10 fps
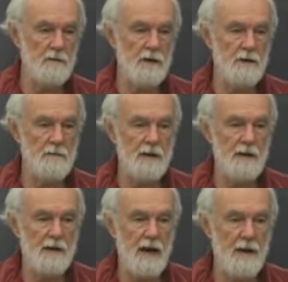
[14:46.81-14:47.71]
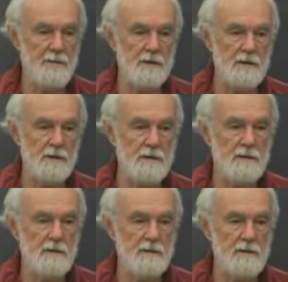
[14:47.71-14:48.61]
where money
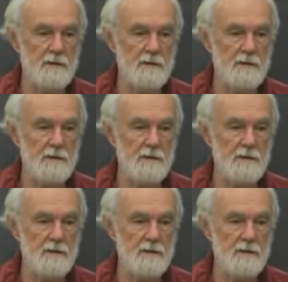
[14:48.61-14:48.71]
capital,